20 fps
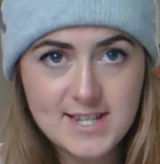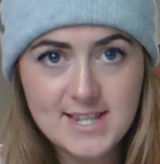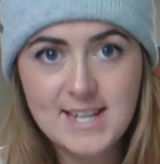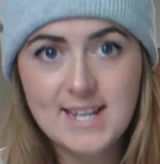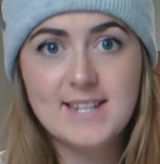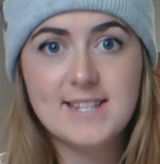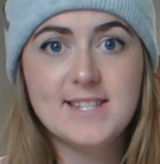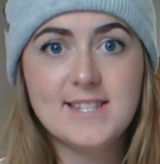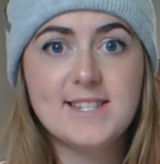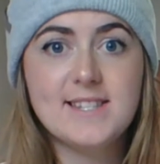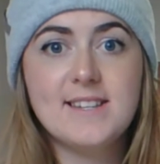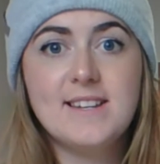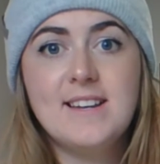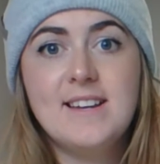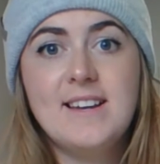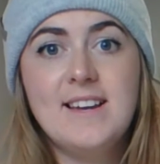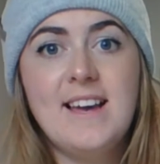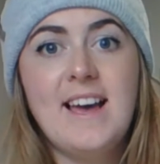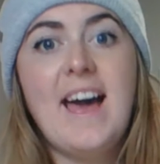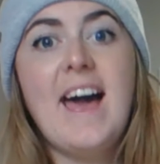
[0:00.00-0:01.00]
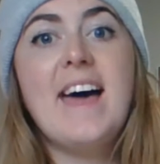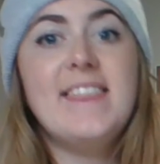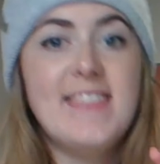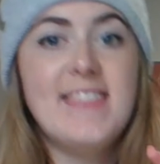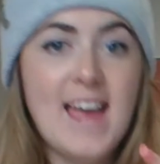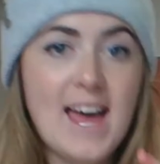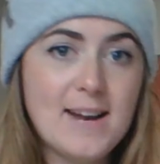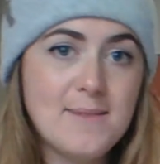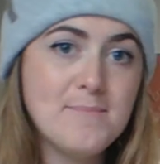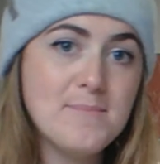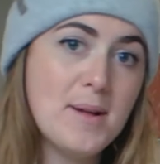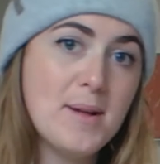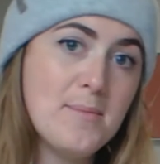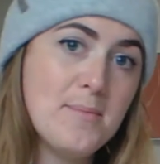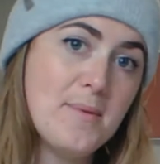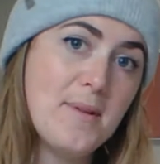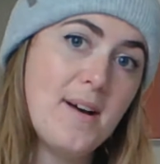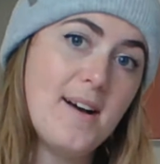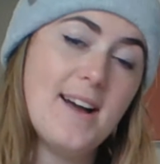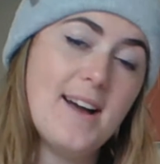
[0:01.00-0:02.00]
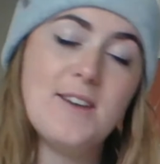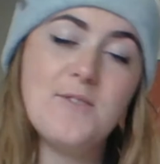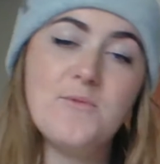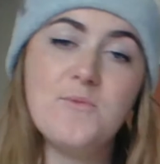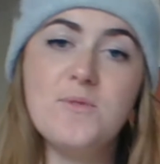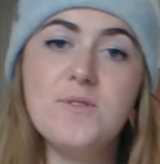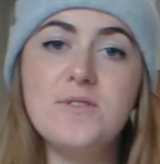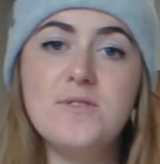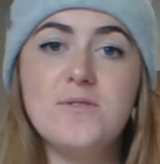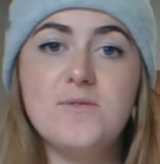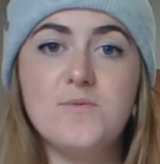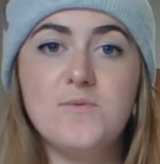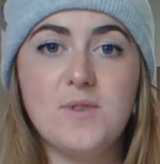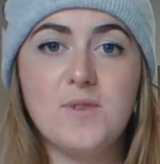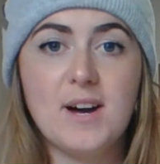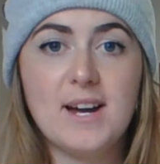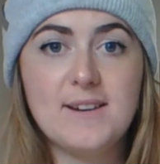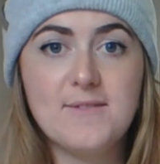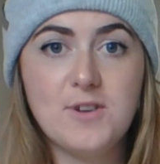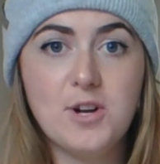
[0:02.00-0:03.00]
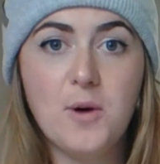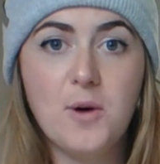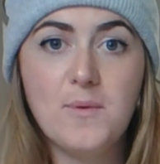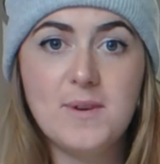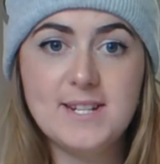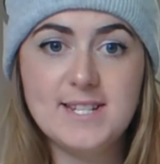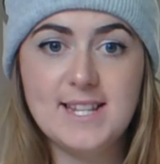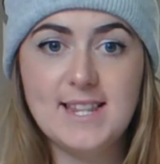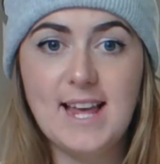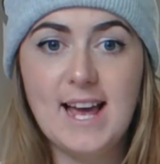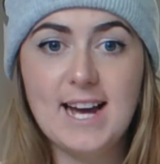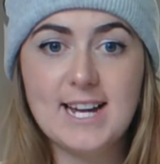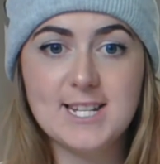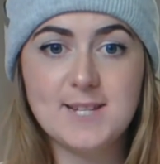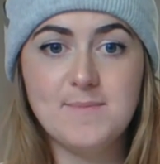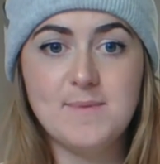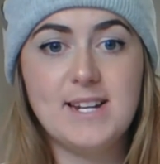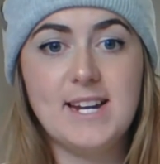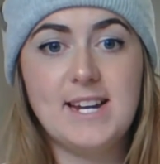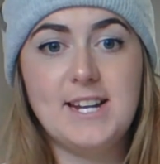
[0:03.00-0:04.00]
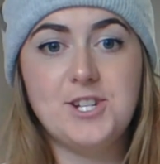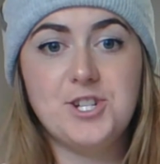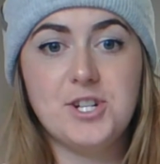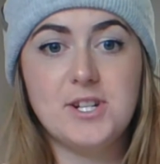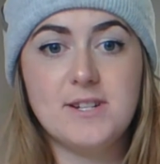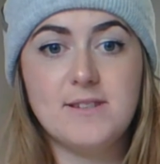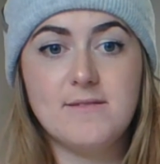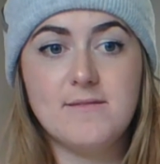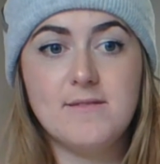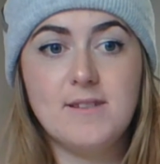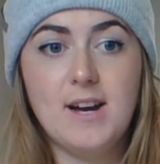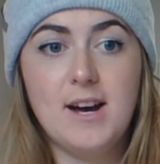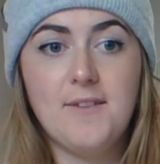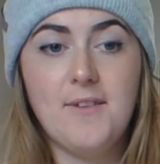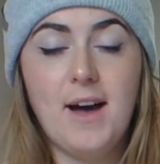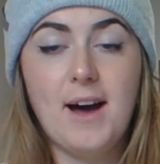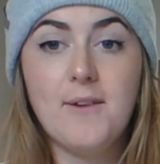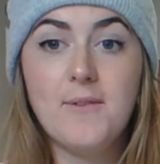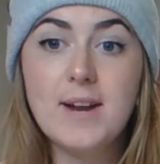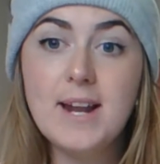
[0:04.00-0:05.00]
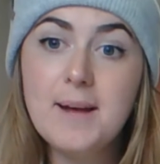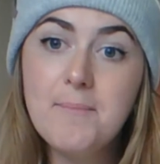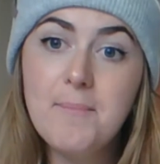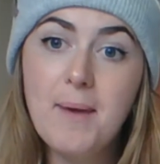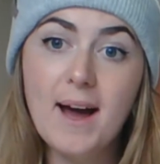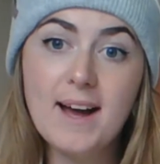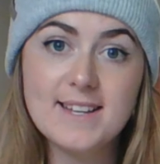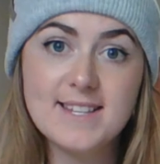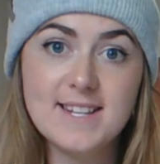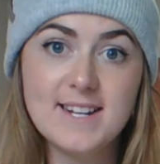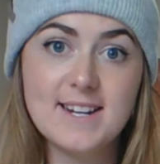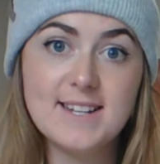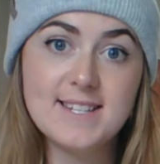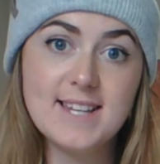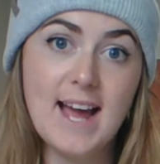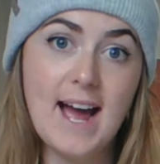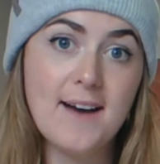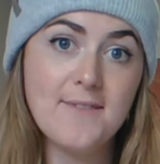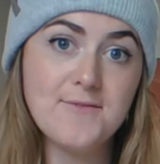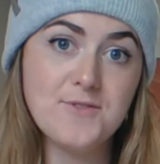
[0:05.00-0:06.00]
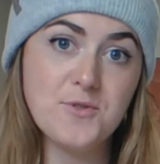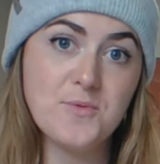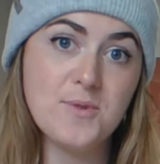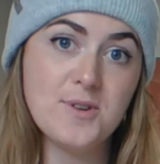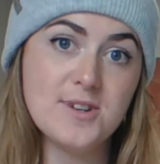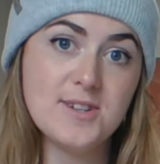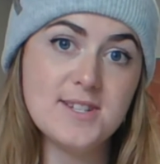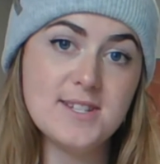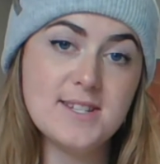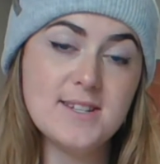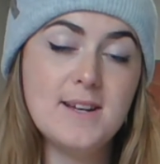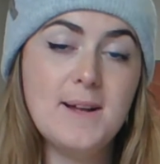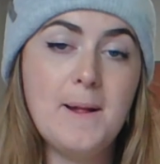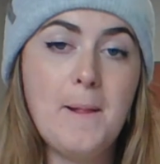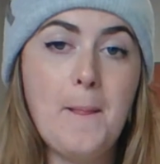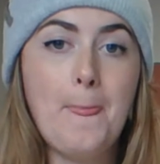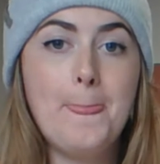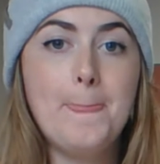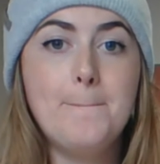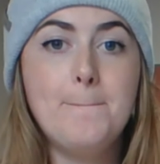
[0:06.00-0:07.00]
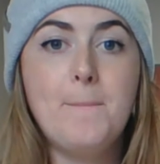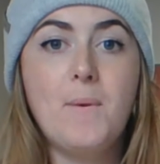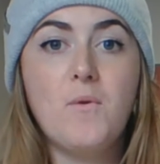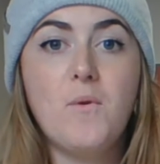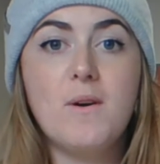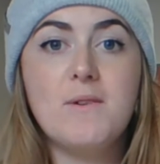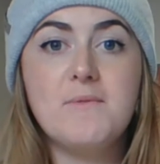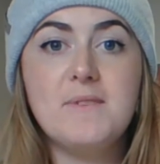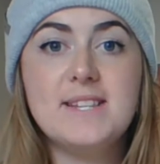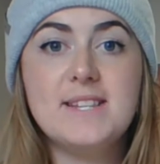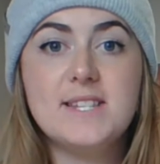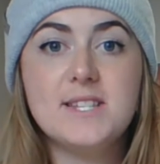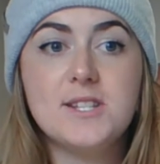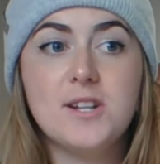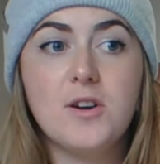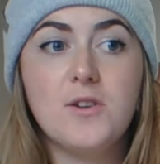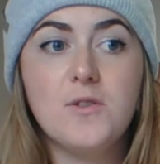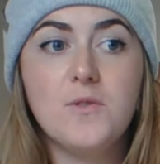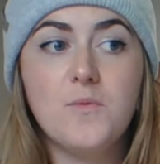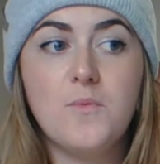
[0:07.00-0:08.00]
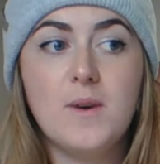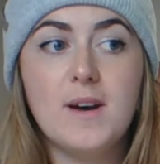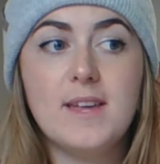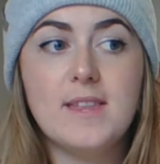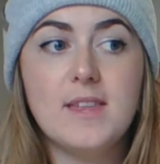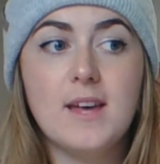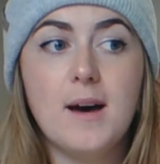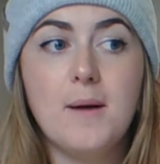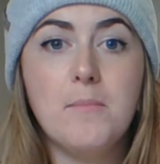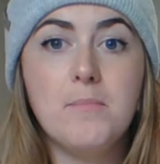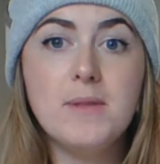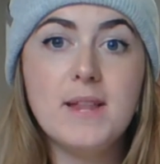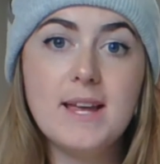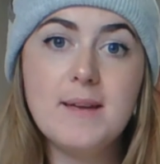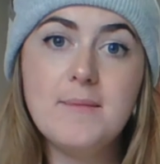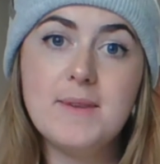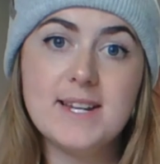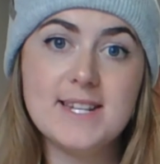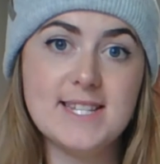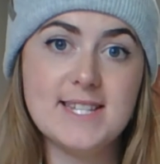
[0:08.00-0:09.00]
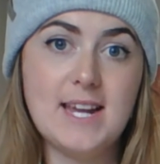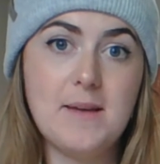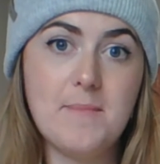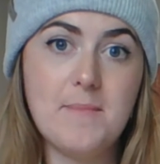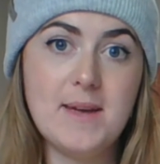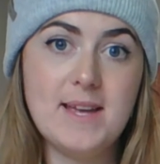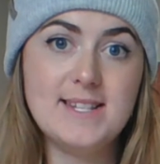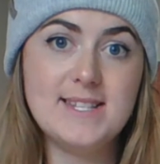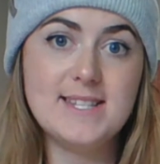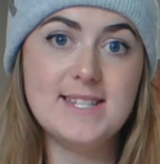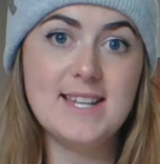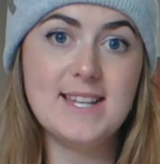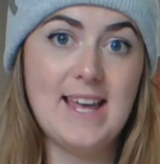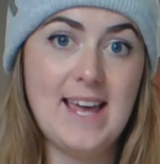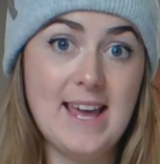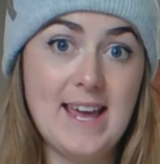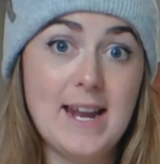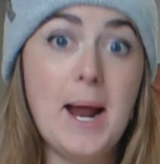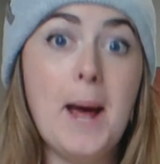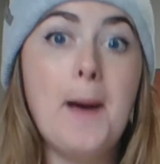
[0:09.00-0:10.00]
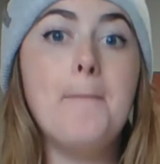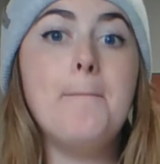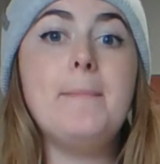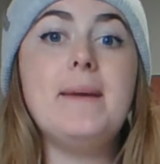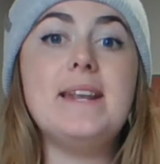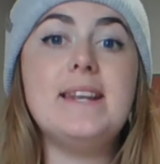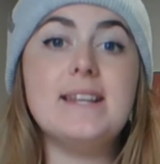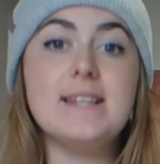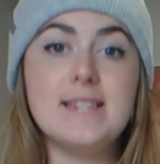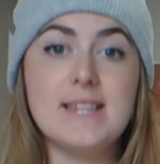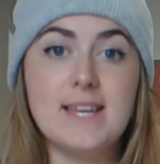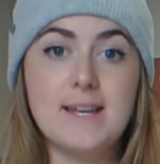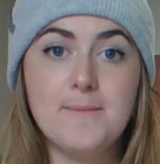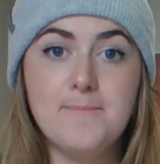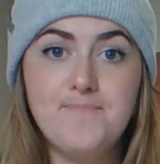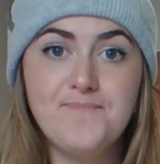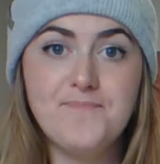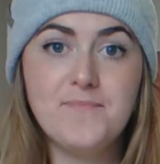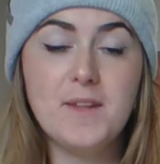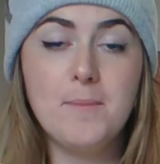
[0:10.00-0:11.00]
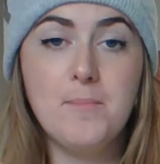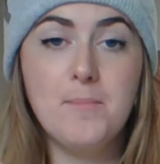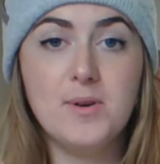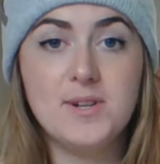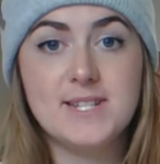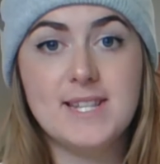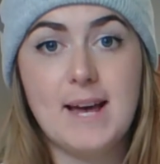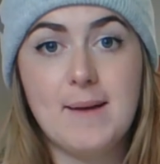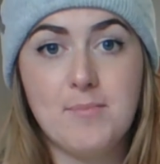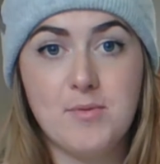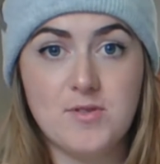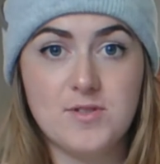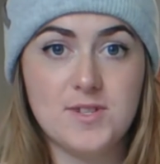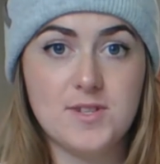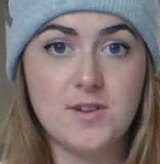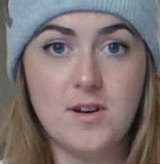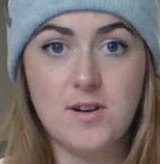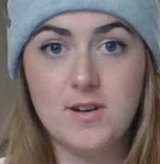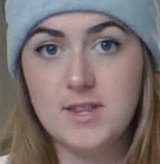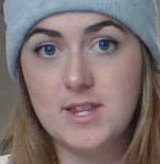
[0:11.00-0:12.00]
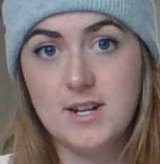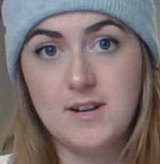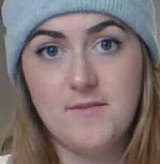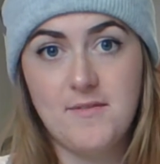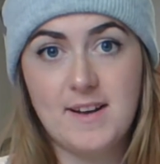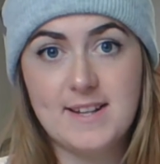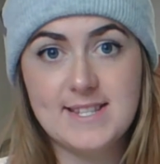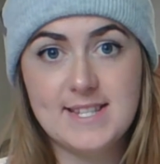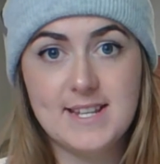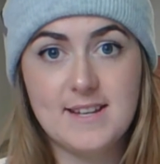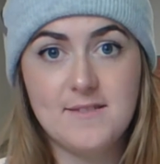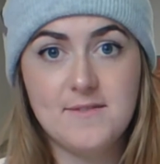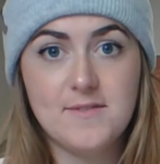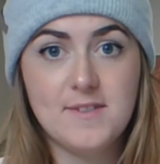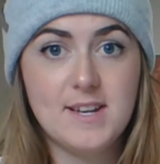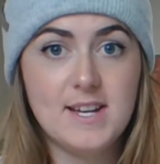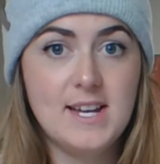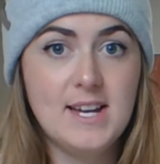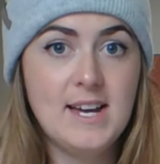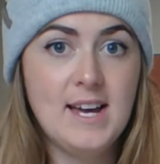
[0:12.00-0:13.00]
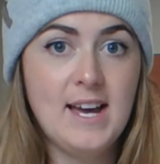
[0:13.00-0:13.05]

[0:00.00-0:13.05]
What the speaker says: did this, and then blah, blah, and we'll kind of go into the explanation of how it impacted us afterwards. But when we start with a blaming statement, it immediately puts that person on the defensive,